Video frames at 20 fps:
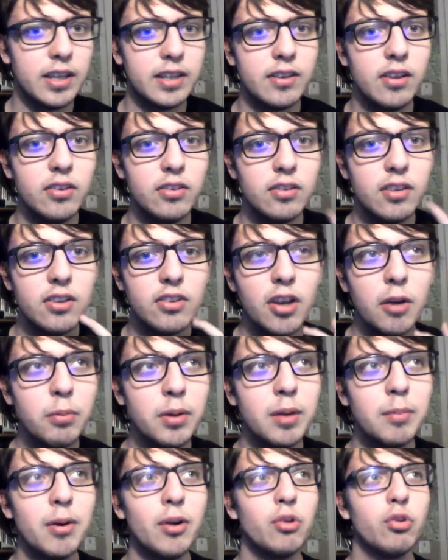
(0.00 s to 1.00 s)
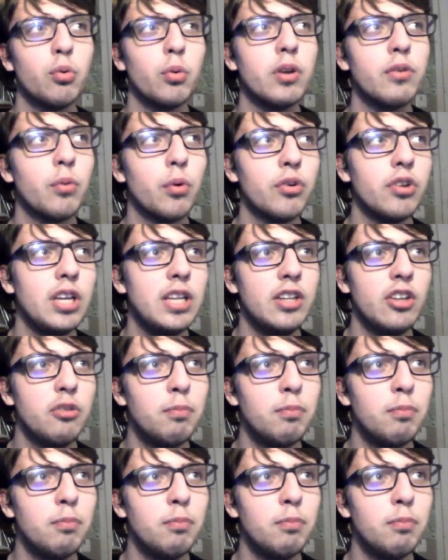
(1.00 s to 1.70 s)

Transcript: Like this album came out in 2014.